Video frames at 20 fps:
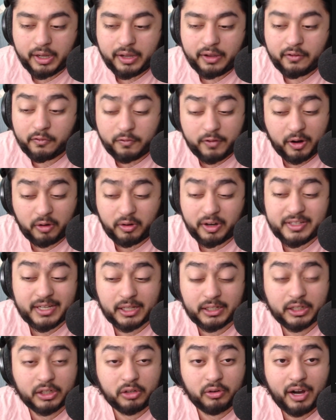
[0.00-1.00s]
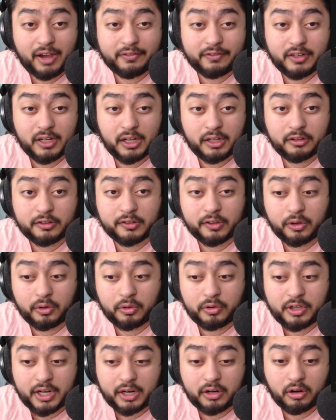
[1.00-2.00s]
very telegraphed, and so
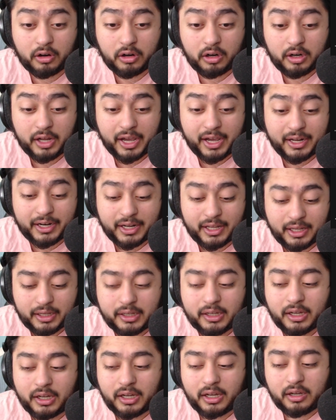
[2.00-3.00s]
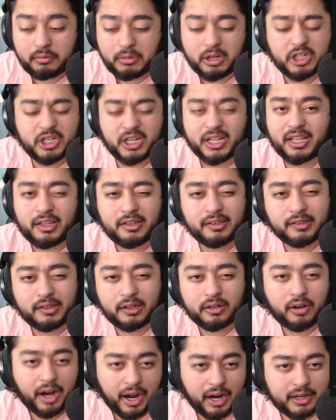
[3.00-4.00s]
Dead Hard had a much easier
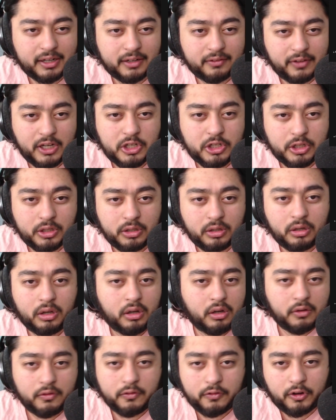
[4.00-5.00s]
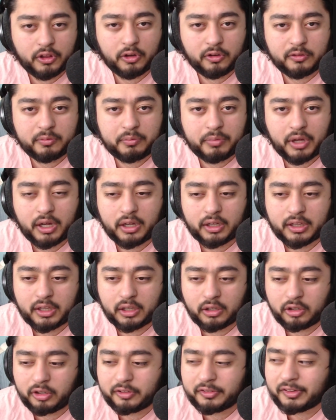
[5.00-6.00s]
activation for those
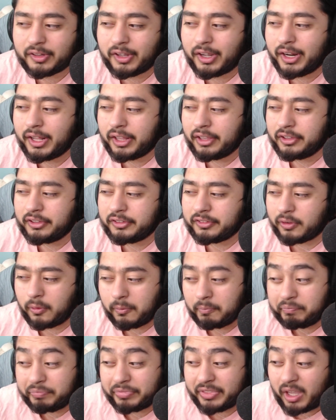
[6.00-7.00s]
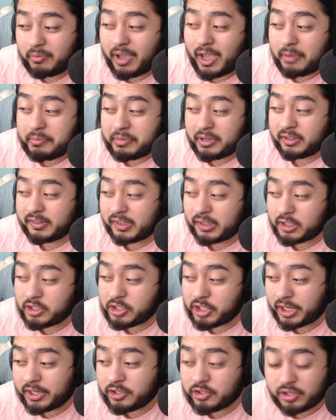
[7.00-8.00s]
killers. So I'm happy to see the
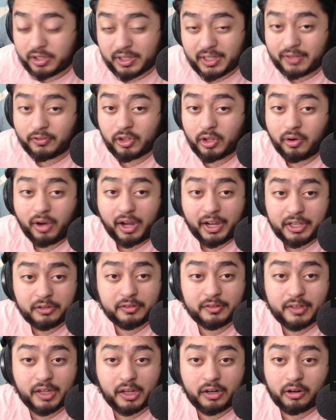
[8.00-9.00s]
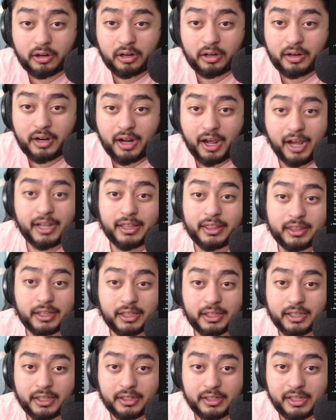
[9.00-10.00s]
change. Even though I use Dead Hard, I think
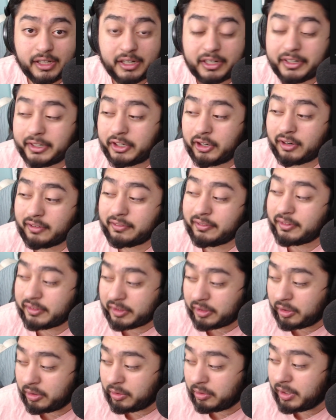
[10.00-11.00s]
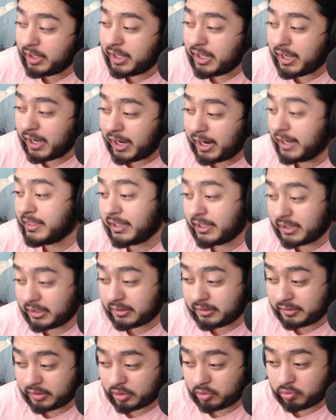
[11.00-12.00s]
it needed a nerf. So I think this
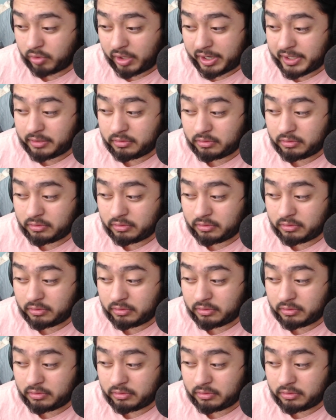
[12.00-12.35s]
is a great,